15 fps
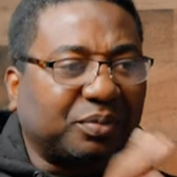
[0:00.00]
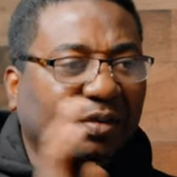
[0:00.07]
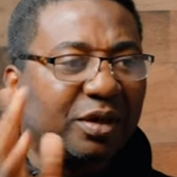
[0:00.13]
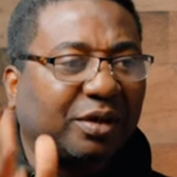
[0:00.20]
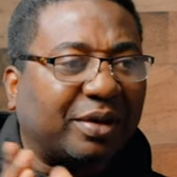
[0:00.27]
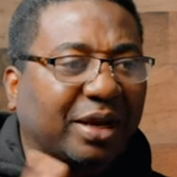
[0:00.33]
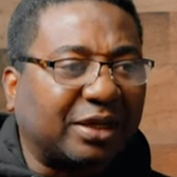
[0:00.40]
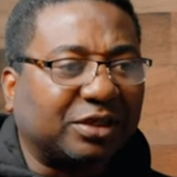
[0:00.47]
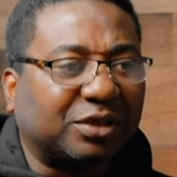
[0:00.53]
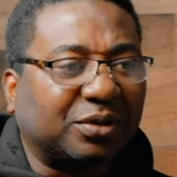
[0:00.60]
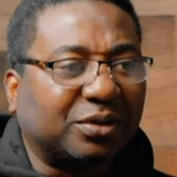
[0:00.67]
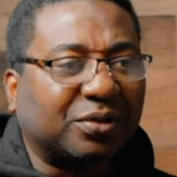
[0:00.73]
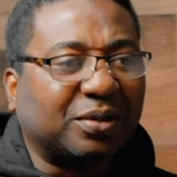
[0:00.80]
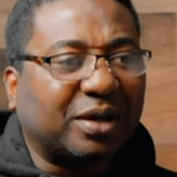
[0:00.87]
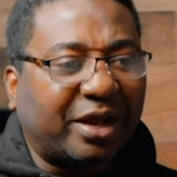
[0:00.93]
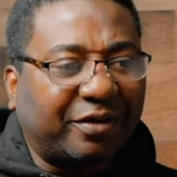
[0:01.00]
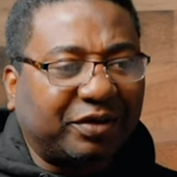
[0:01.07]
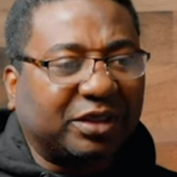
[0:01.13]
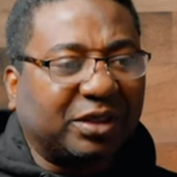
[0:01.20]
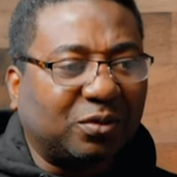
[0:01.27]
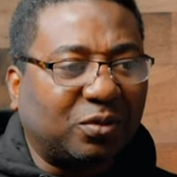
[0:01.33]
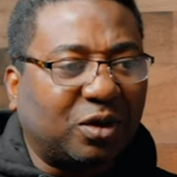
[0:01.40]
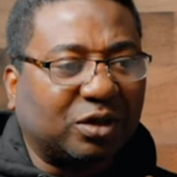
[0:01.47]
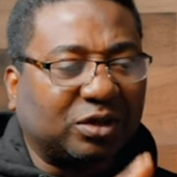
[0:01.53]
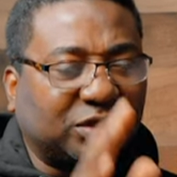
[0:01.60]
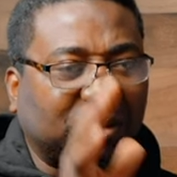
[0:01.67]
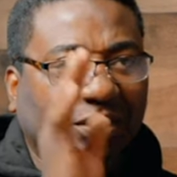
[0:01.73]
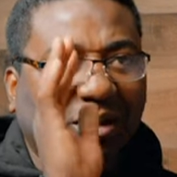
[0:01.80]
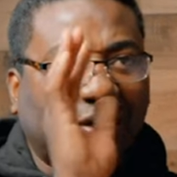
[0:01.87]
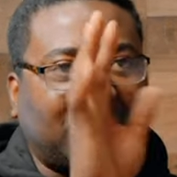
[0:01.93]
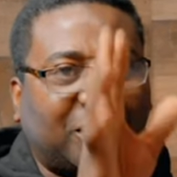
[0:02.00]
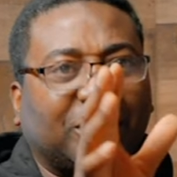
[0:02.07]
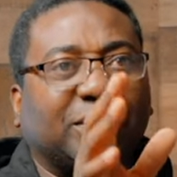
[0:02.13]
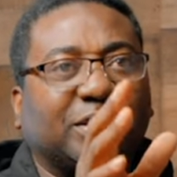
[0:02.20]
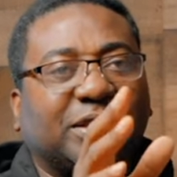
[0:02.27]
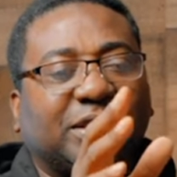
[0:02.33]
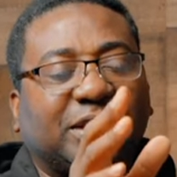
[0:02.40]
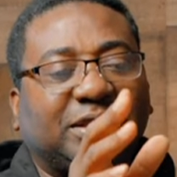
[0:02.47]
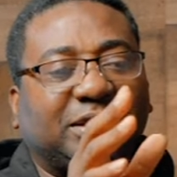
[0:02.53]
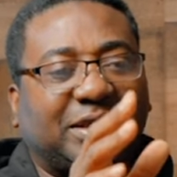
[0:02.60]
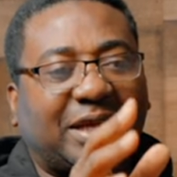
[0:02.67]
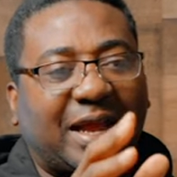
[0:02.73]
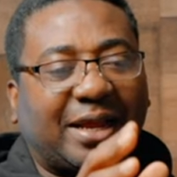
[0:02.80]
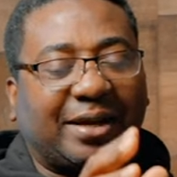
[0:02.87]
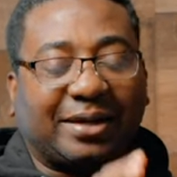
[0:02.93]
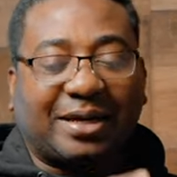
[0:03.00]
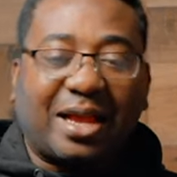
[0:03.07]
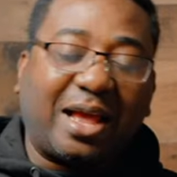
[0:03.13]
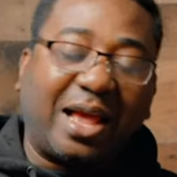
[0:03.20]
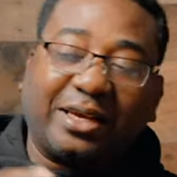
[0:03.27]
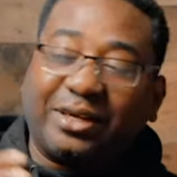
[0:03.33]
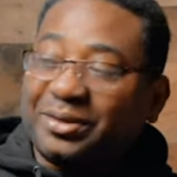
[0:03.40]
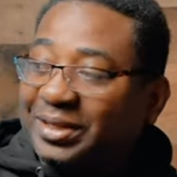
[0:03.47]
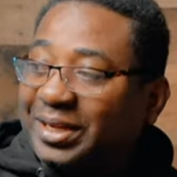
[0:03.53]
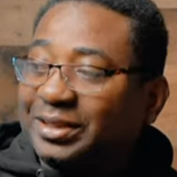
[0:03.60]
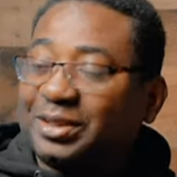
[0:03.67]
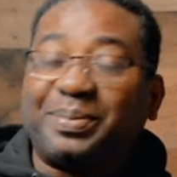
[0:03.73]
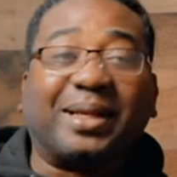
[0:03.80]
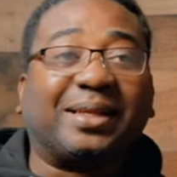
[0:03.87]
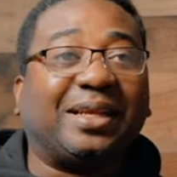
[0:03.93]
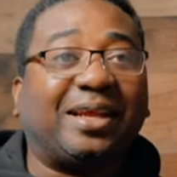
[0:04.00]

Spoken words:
Alright, so everything works on this guy. Now I don't expect